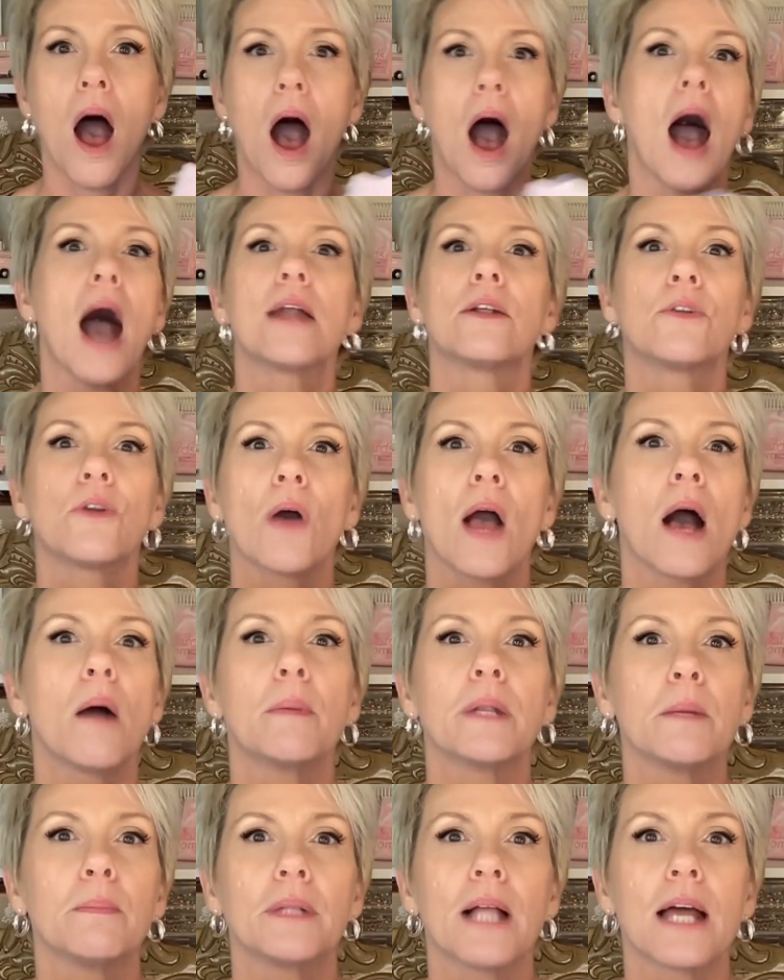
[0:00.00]
I don't know how
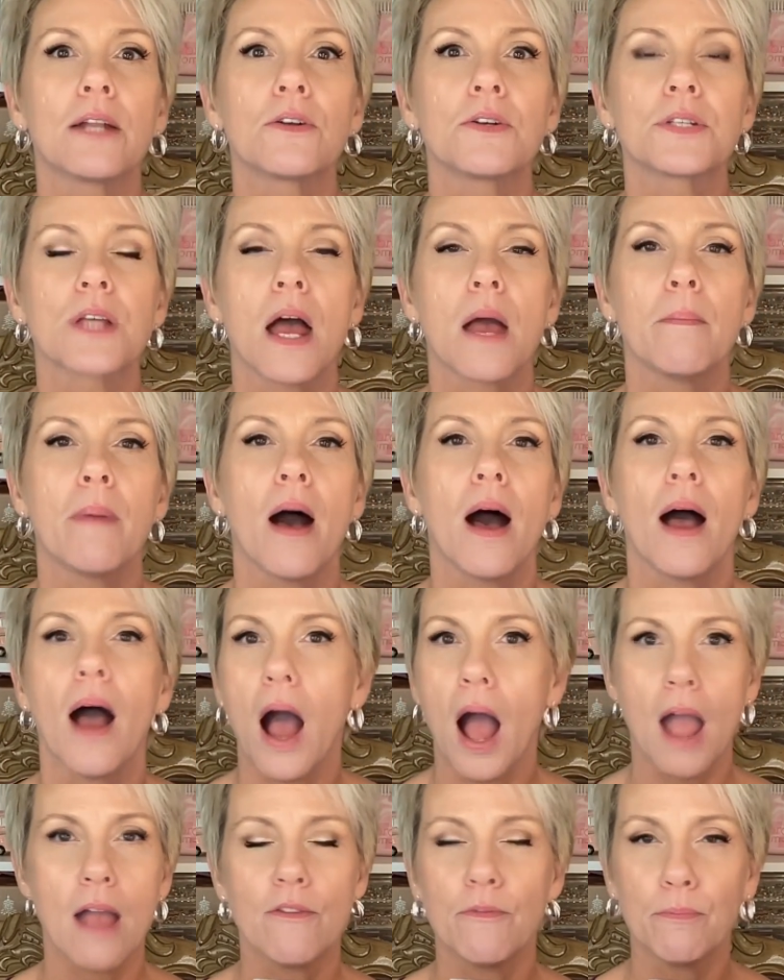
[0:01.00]
many planners I bought.
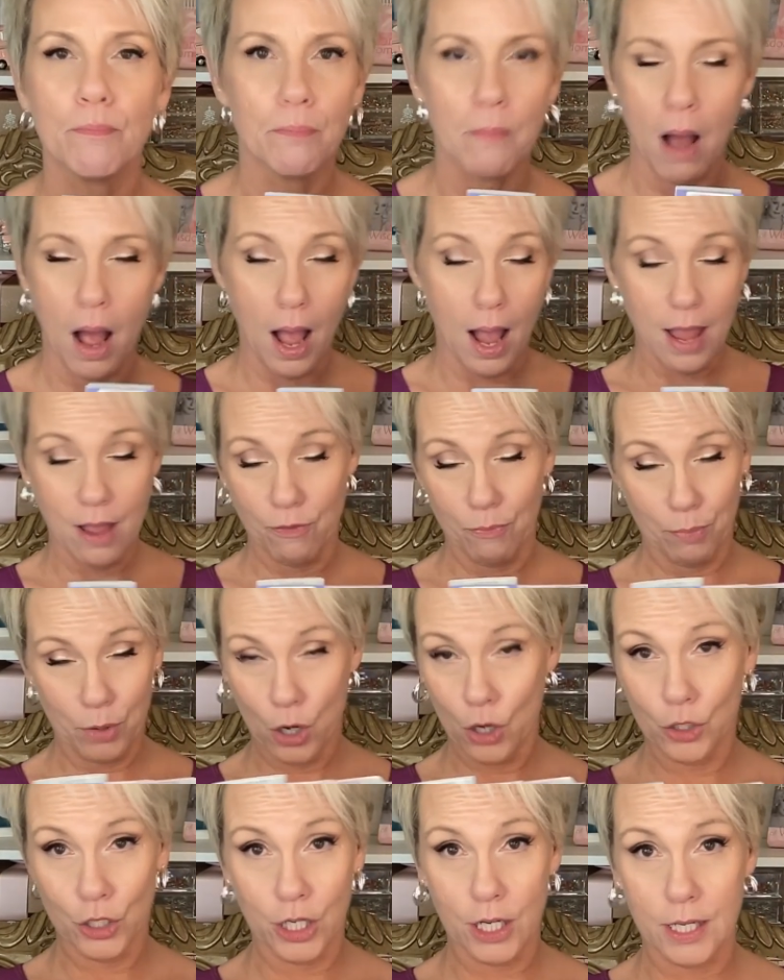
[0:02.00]
I have
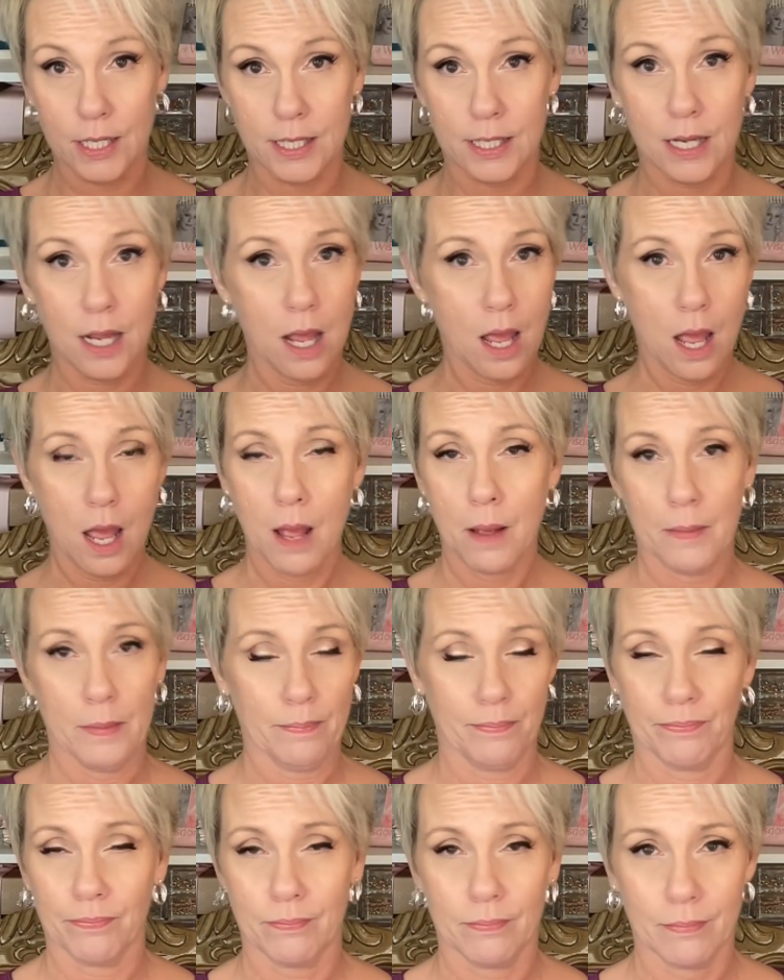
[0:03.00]
purchased
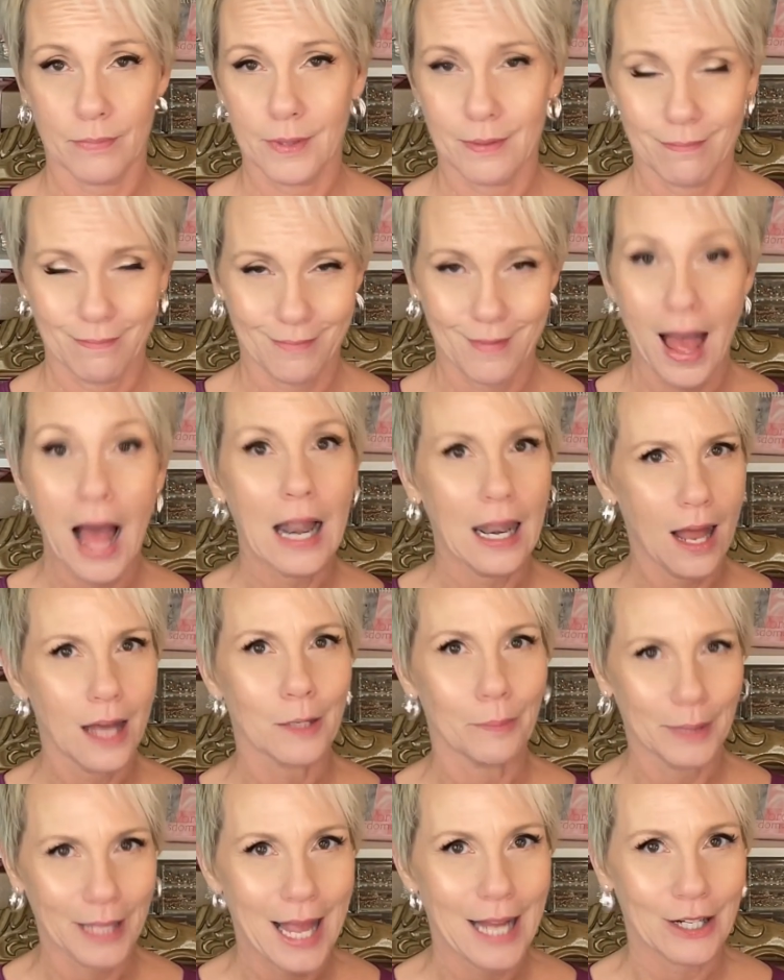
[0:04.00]
a lot
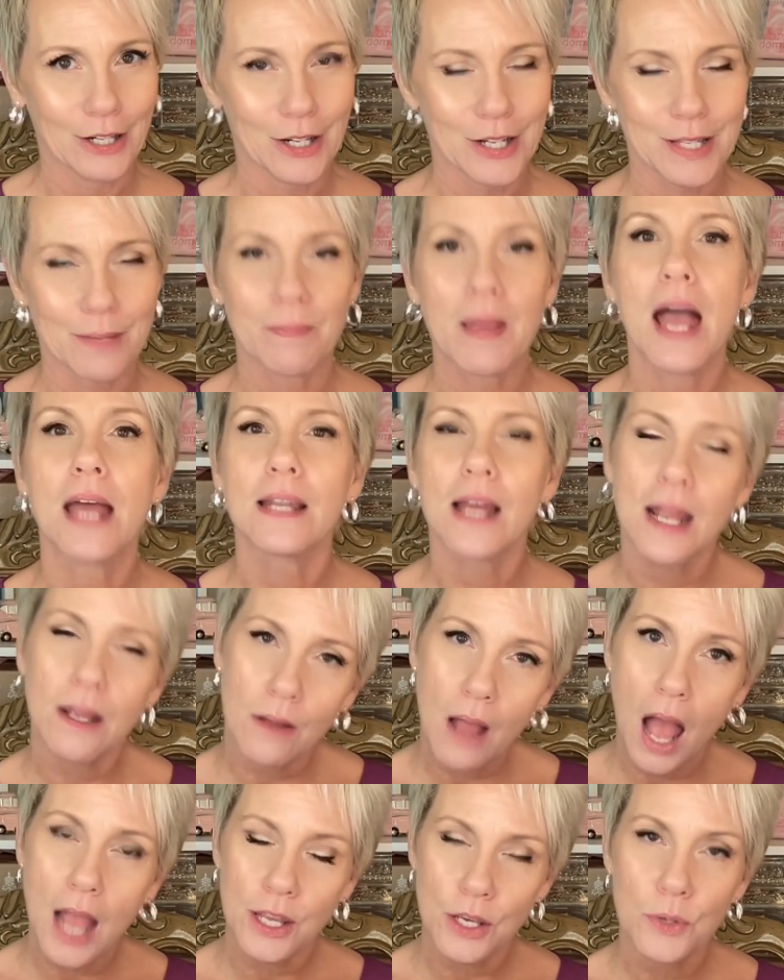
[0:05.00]
of planners, and I
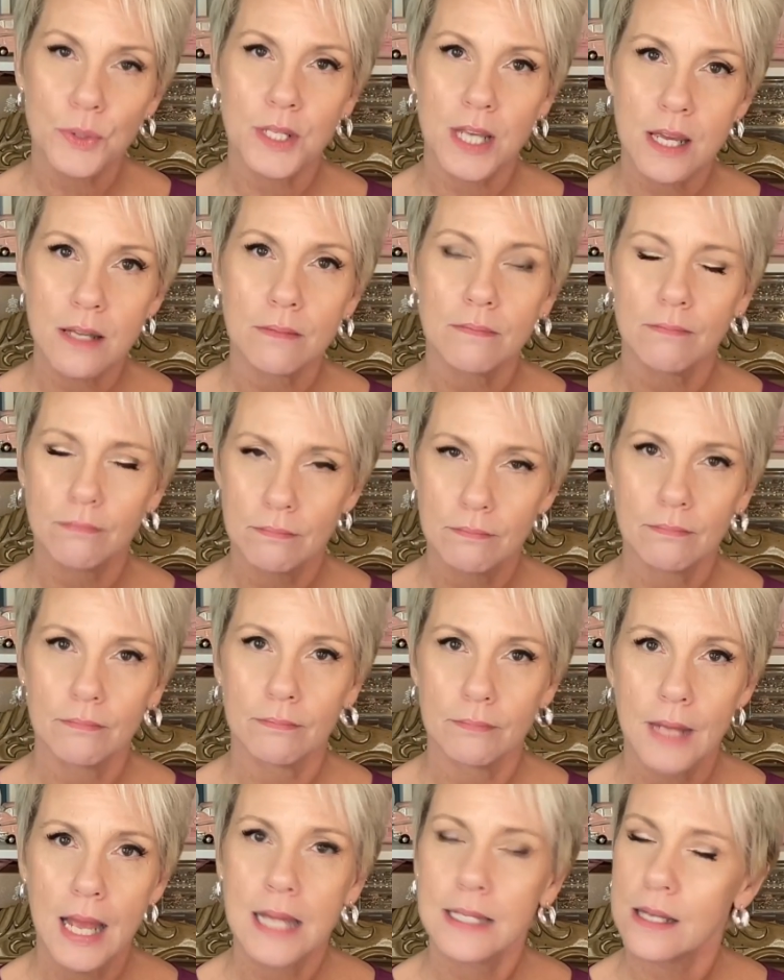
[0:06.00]
use it
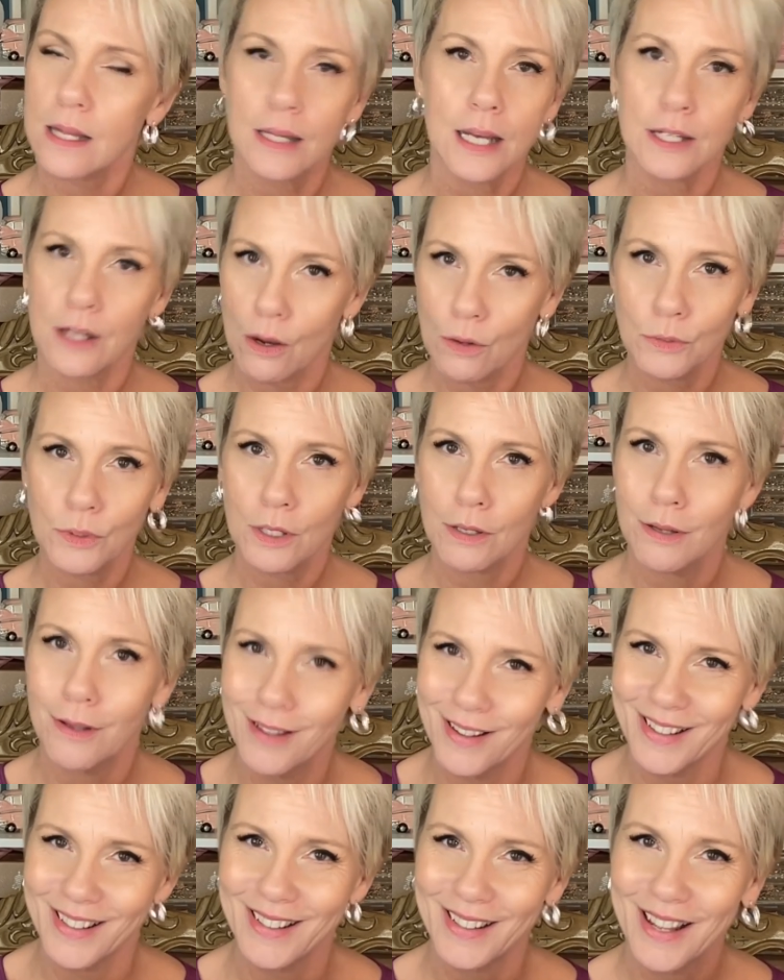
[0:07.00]
until I don't.
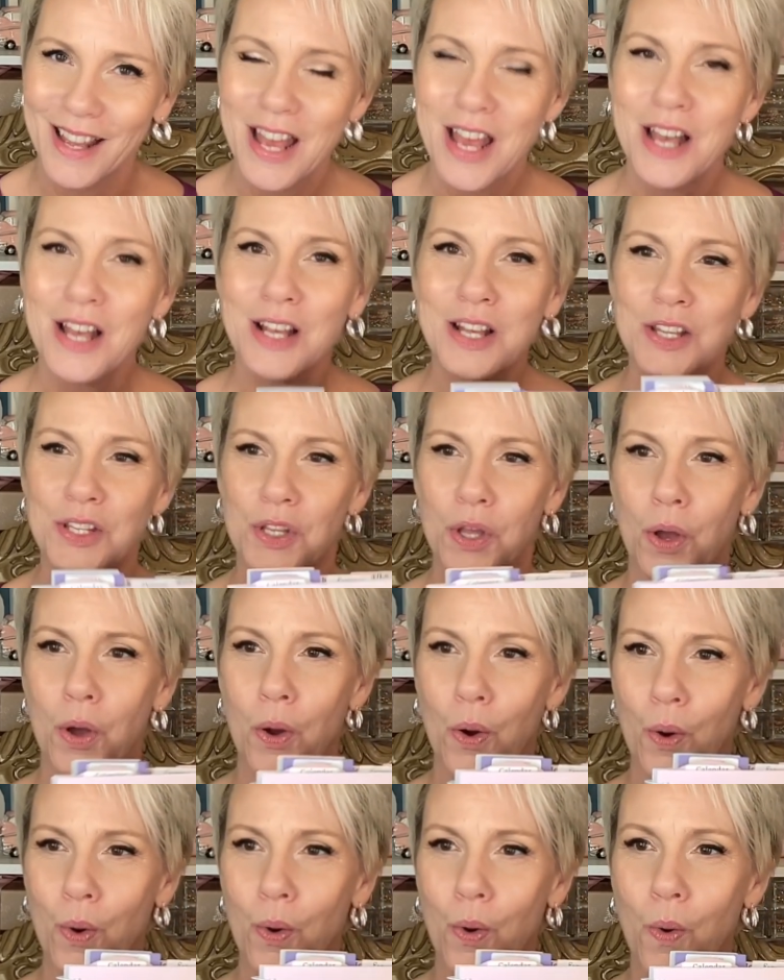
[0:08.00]

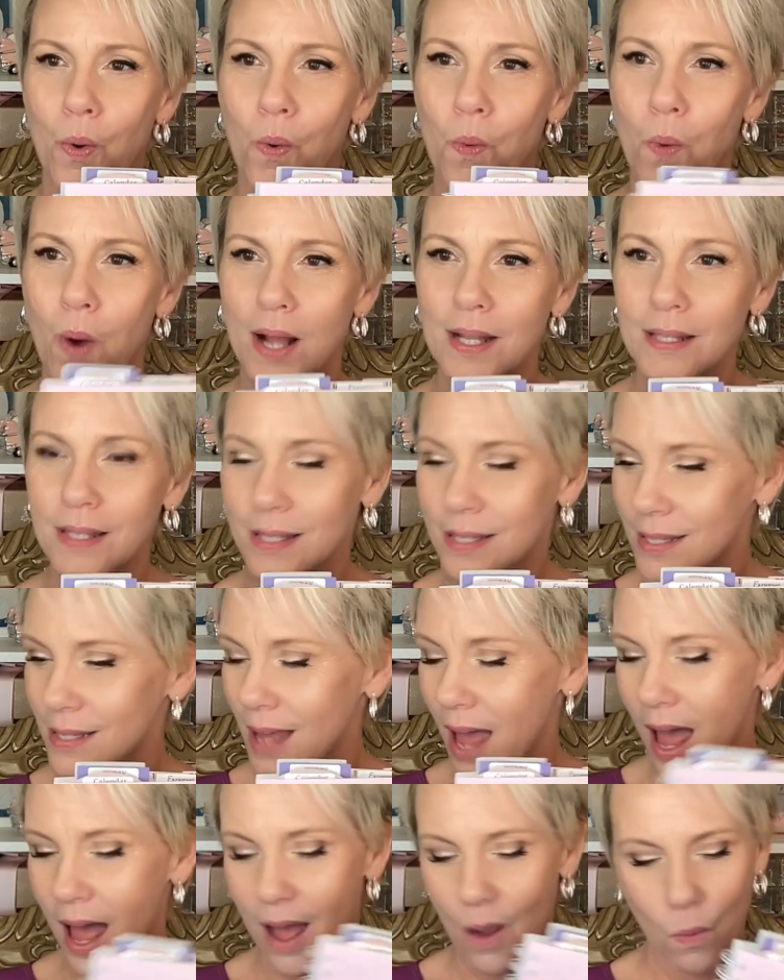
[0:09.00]
So once
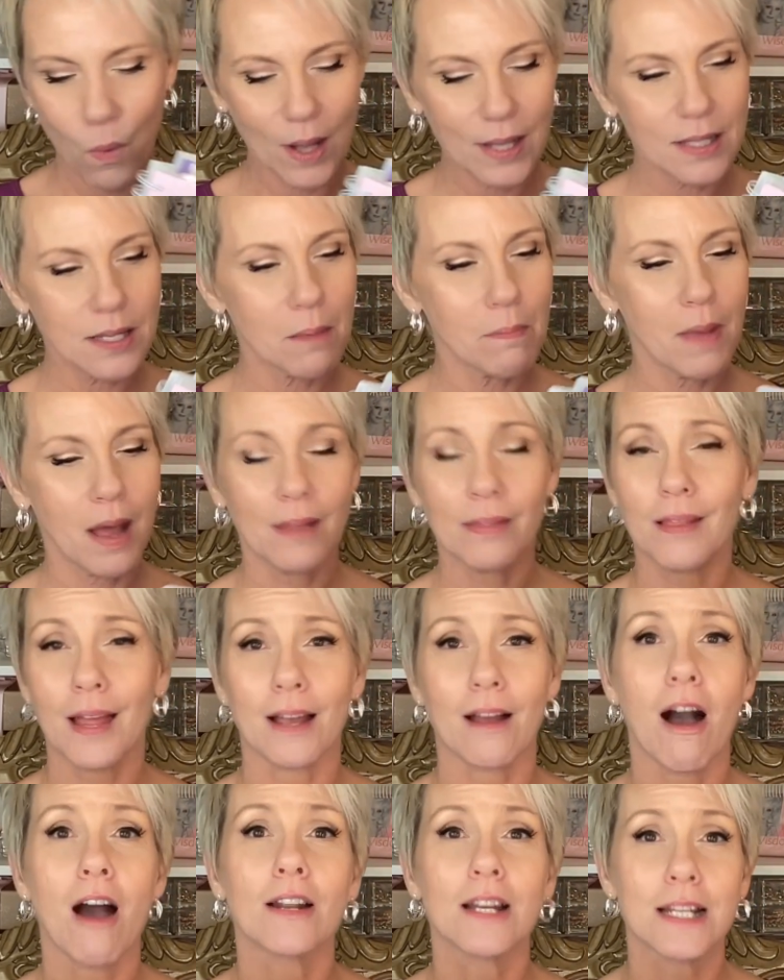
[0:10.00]
a month,
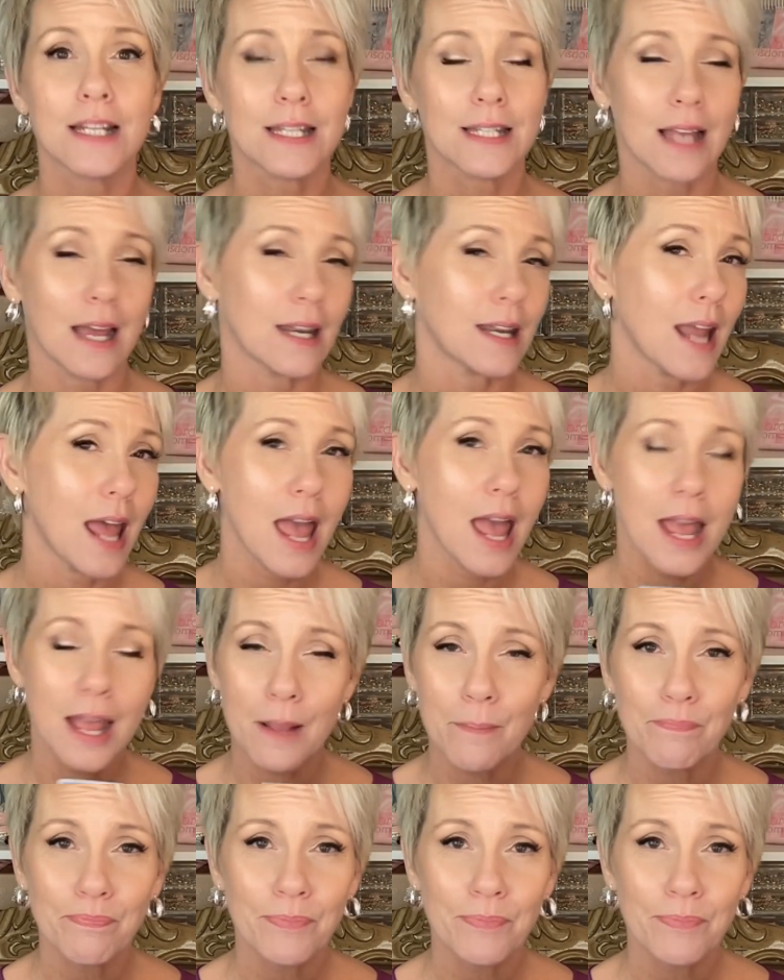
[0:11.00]
like on a Sunday,